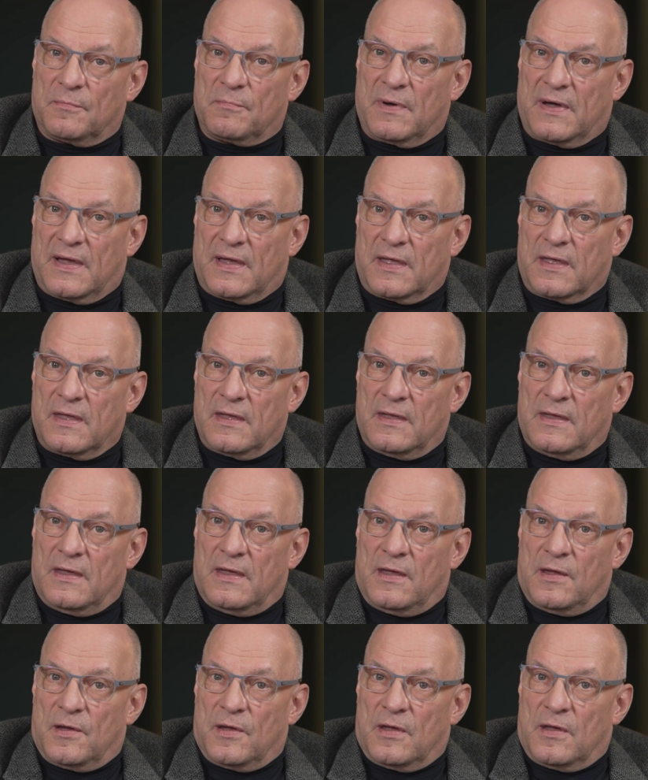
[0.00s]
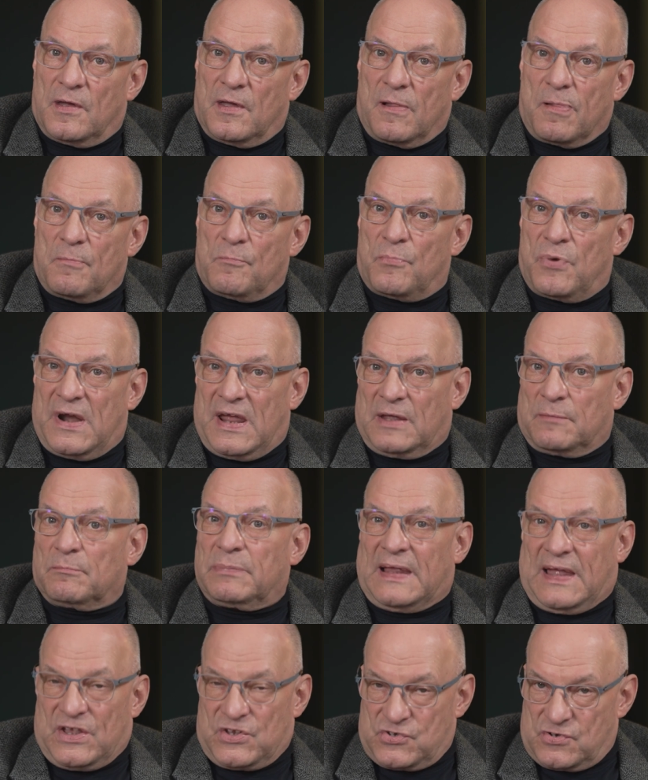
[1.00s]
by Brand
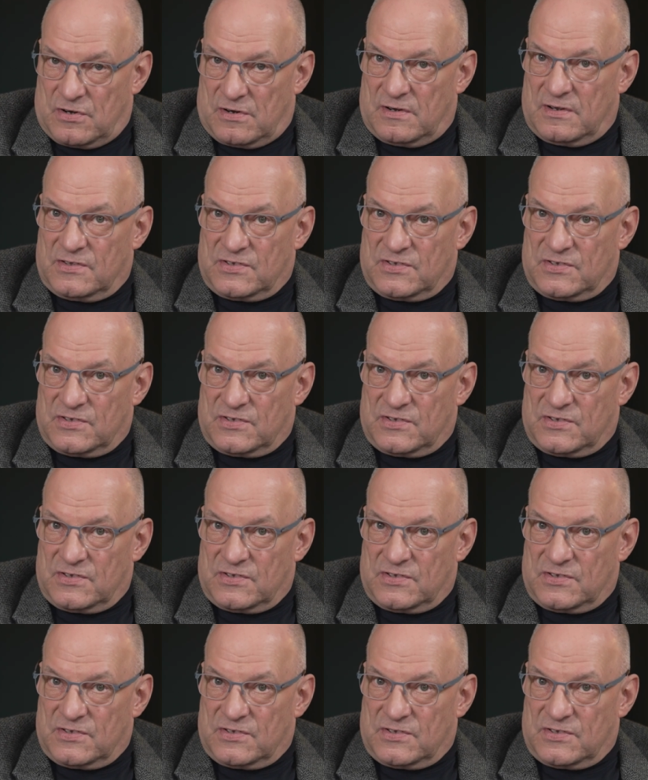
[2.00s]
Blanchard.